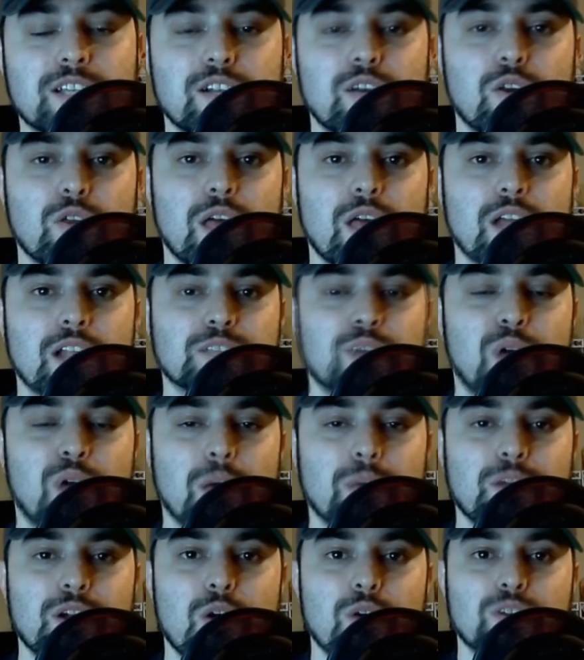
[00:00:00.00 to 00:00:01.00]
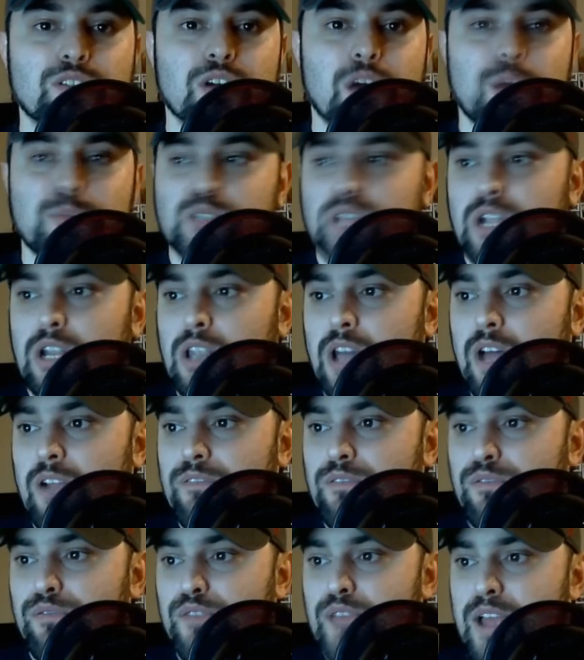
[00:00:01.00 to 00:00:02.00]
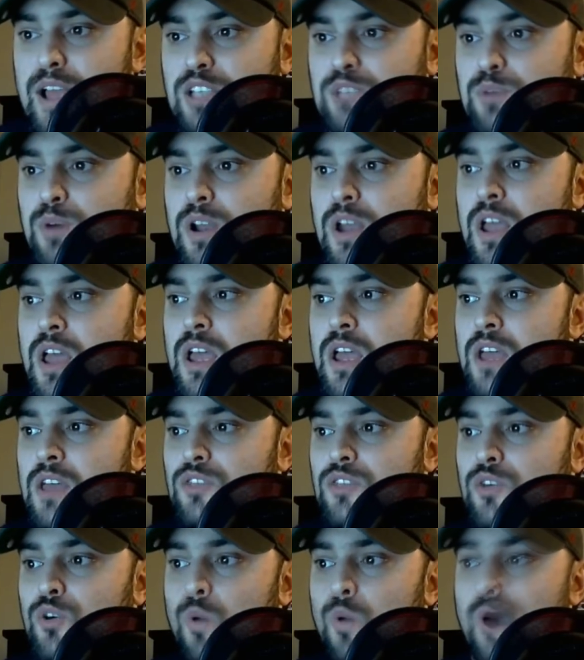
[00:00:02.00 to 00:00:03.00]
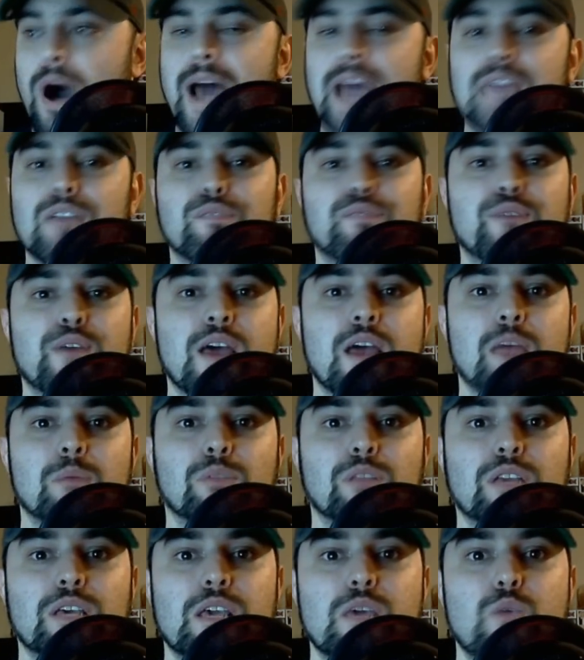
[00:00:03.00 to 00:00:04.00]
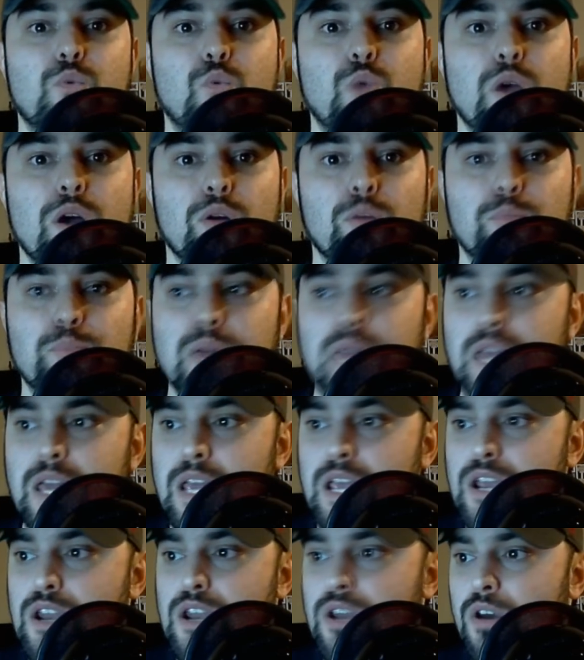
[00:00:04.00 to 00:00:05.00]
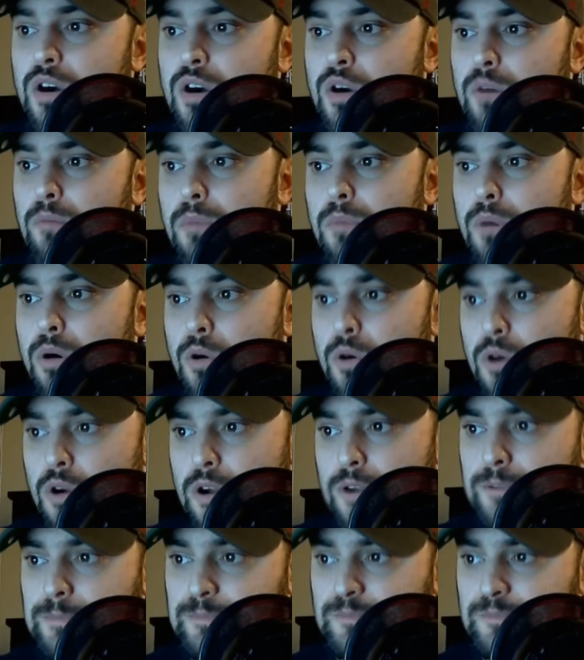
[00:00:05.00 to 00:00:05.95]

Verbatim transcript: I know that is probably going to upset a lot of you fans, but the Wyatt family will be no more.